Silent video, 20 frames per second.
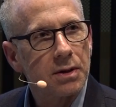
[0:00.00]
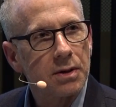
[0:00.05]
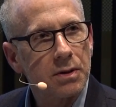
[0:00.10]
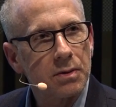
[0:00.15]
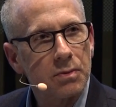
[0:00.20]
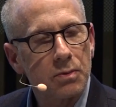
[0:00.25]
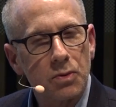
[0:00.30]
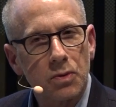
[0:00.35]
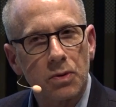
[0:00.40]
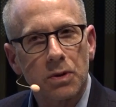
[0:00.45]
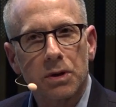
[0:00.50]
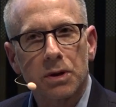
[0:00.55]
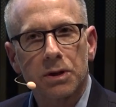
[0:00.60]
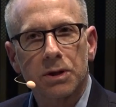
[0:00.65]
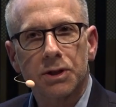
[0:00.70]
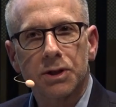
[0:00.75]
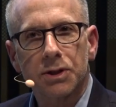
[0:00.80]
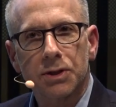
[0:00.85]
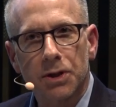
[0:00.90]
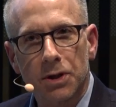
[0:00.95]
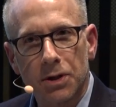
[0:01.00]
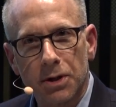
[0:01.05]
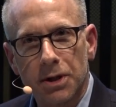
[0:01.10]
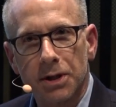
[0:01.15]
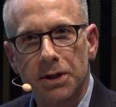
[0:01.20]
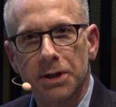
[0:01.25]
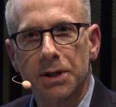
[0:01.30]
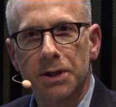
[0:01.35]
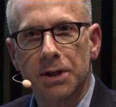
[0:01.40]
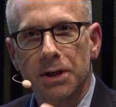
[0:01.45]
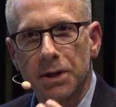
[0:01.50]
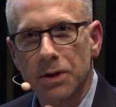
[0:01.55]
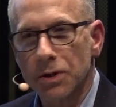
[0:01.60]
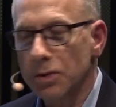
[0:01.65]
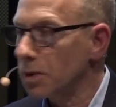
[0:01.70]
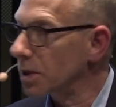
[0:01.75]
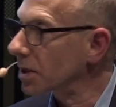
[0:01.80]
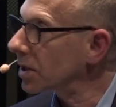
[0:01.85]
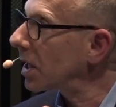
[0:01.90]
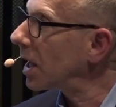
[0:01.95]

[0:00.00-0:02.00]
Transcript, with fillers: the more certainty you would